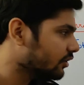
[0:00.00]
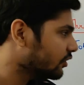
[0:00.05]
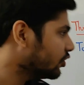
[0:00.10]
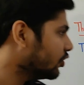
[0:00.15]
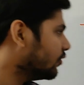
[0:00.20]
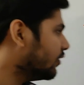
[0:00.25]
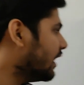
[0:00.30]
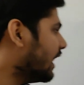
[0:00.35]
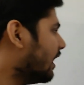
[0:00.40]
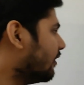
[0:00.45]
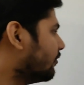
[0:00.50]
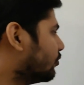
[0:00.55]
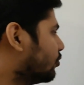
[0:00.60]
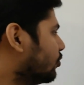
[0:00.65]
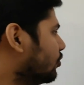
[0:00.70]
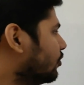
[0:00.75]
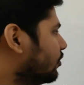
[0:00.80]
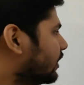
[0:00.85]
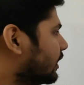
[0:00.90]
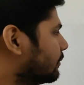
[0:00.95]
You will have
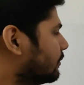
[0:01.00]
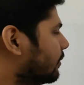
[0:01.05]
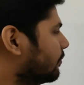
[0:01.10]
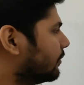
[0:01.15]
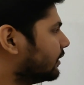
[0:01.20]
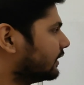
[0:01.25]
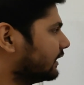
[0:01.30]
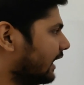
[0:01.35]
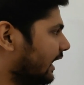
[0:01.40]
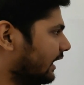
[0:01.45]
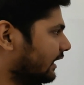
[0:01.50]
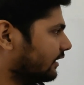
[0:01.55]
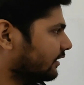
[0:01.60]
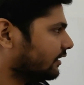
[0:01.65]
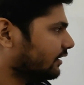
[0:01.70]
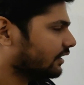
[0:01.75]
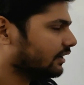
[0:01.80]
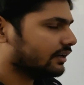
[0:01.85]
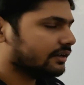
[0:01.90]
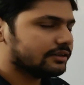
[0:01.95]
to remember that.
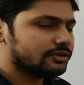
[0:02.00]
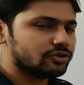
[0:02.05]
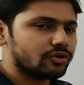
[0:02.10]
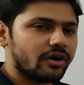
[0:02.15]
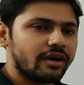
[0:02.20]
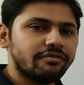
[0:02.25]
So